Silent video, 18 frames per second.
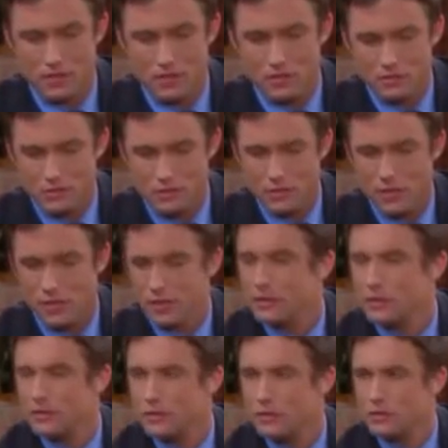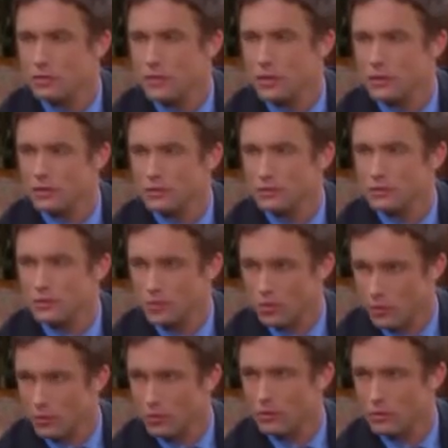are you saying that you want
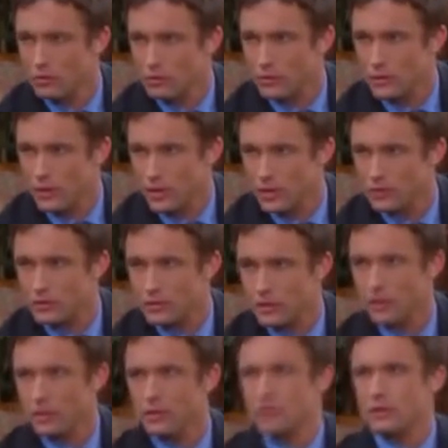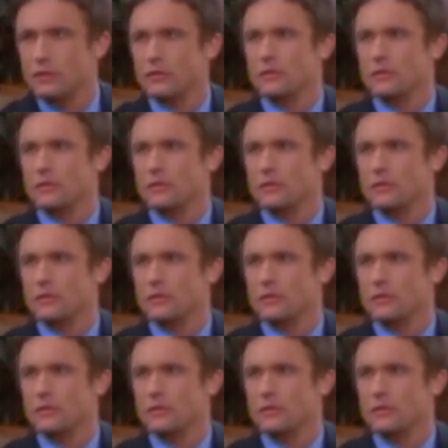sole custody?